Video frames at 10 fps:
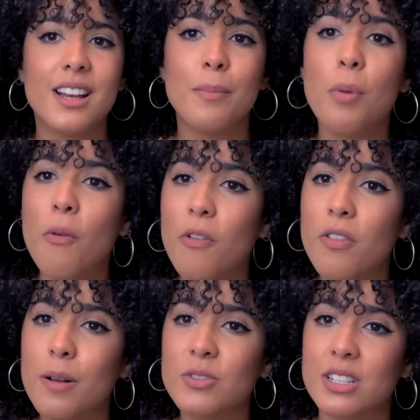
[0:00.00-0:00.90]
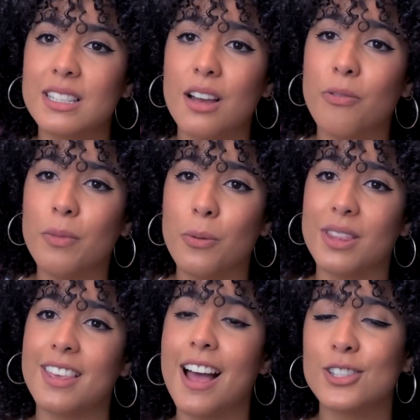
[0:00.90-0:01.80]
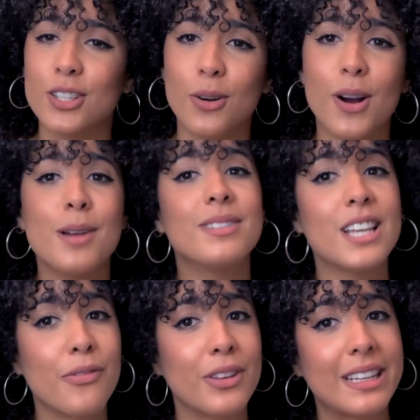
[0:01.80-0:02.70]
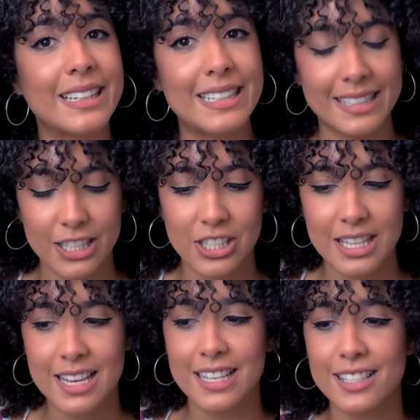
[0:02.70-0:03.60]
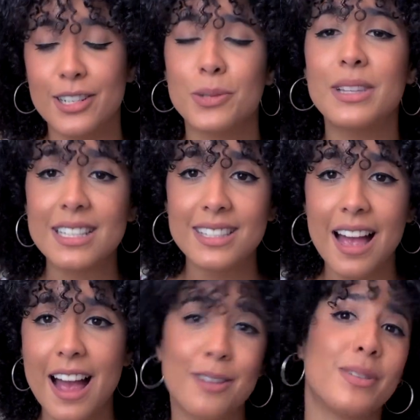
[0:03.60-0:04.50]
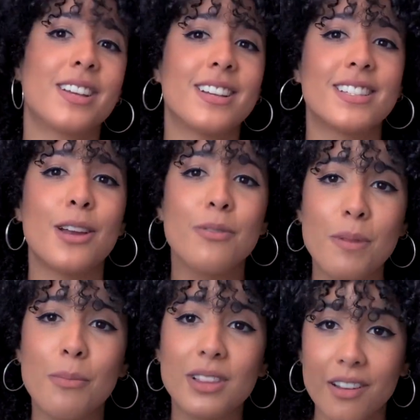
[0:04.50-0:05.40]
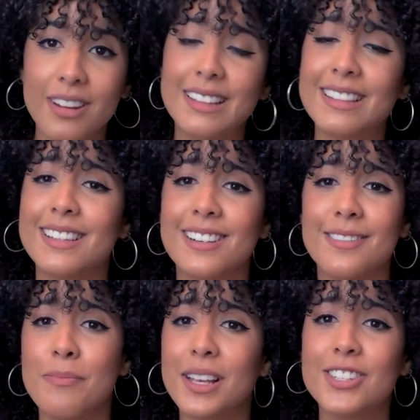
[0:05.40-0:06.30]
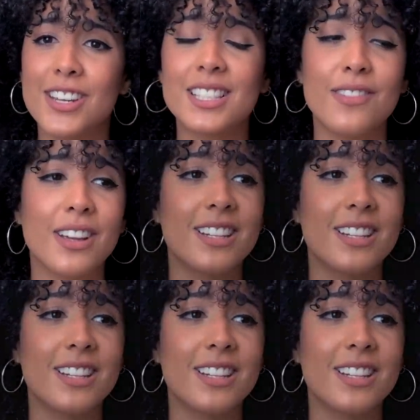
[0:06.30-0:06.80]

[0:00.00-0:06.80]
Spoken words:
both of them just left me with that. So I'm definitely gonna ditch these. And it's really sad because I remember loving the Mixed Chicks leave-in